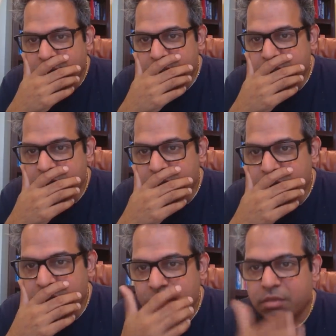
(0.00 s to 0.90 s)
Okay,
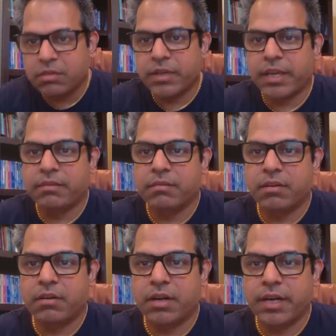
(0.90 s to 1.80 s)
so
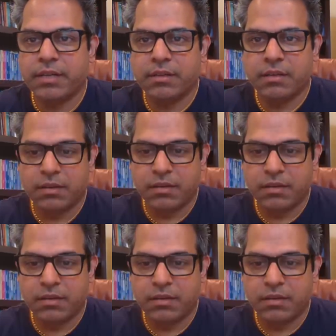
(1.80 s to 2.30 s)
okay. All right.